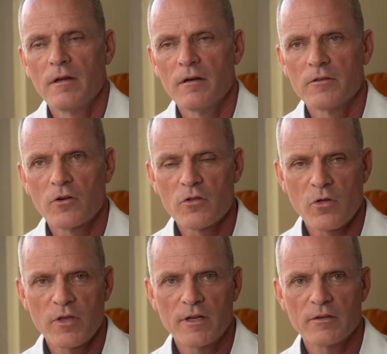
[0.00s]
But there are other
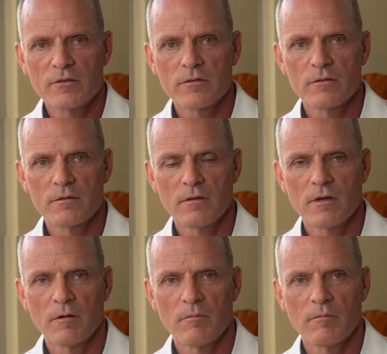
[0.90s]
things
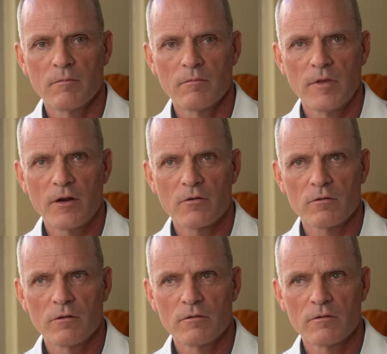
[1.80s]
that are